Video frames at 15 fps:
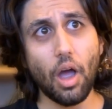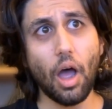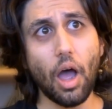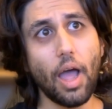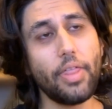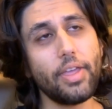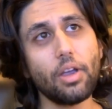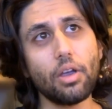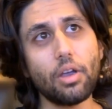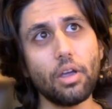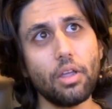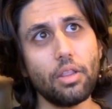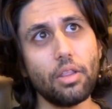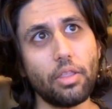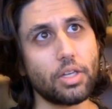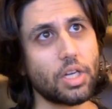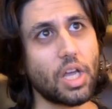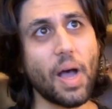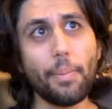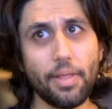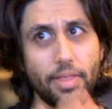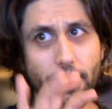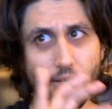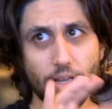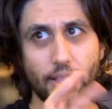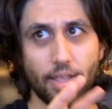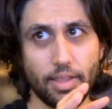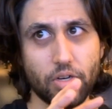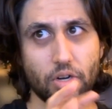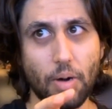I think there's a couple of things I
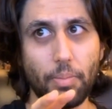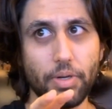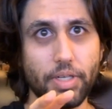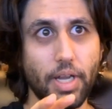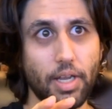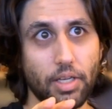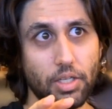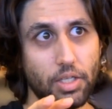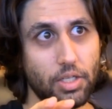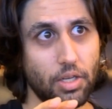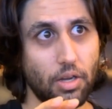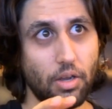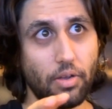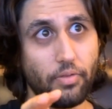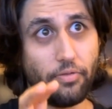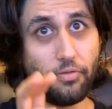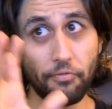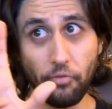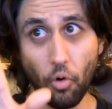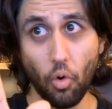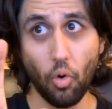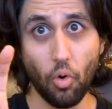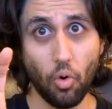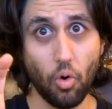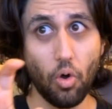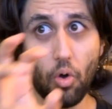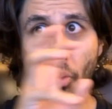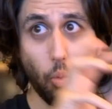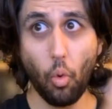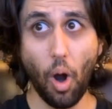think this represents for
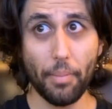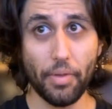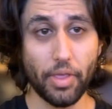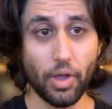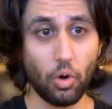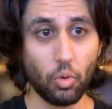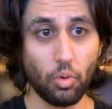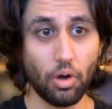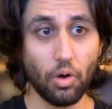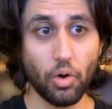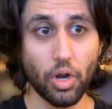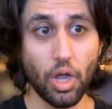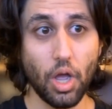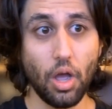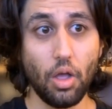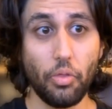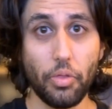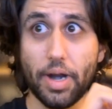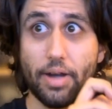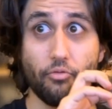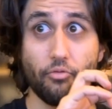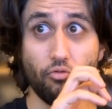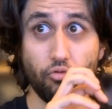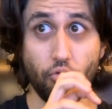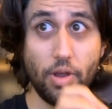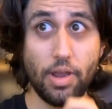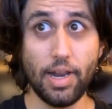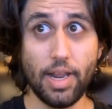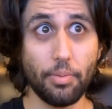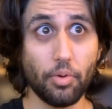Warhammer the Old World that I
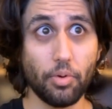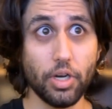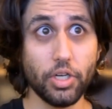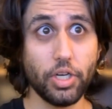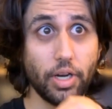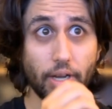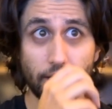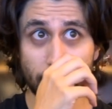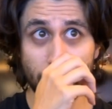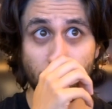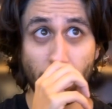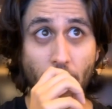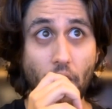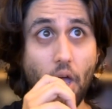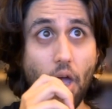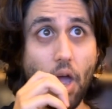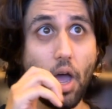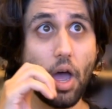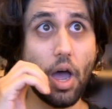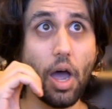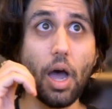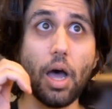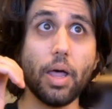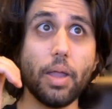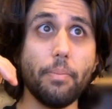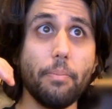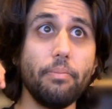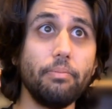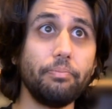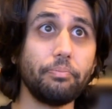really appreciate.
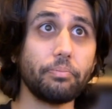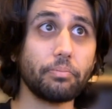Um,